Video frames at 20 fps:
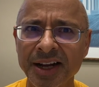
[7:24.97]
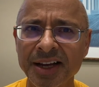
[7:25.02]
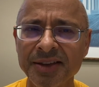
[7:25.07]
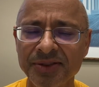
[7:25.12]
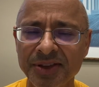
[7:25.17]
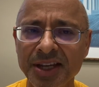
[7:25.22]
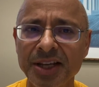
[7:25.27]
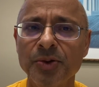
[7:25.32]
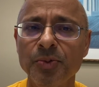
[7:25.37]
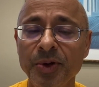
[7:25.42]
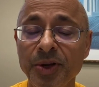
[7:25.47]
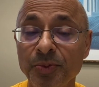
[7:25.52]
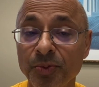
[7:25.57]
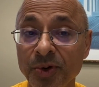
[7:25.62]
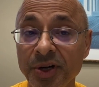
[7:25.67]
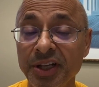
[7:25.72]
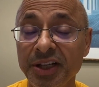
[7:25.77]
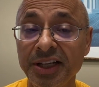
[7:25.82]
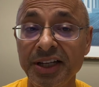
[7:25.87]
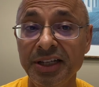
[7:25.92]
I think we
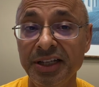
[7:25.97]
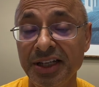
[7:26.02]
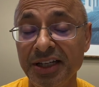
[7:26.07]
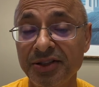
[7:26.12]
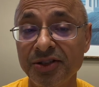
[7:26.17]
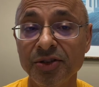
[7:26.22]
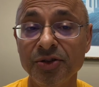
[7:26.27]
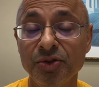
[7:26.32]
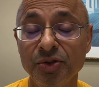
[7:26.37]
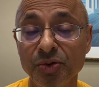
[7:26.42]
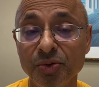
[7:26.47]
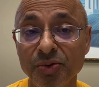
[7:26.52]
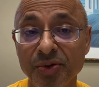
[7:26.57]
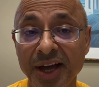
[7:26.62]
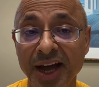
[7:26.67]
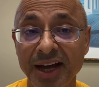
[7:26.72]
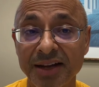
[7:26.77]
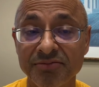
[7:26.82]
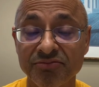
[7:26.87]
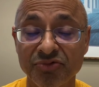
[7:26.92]
really need to do
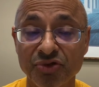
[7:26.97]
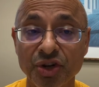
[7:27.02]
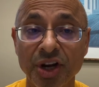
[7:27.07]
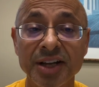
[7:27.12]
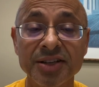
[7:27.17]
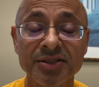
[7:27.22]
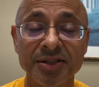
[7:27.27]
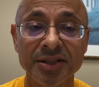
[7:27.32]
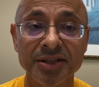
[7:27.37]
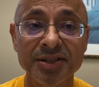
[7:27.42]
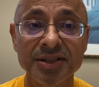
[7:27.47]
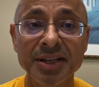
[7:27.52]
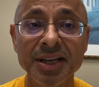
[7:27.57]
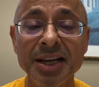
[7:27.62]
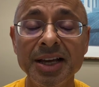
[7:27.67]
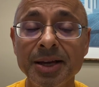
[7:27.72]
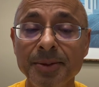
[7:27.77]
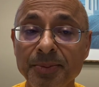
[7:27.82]
that justice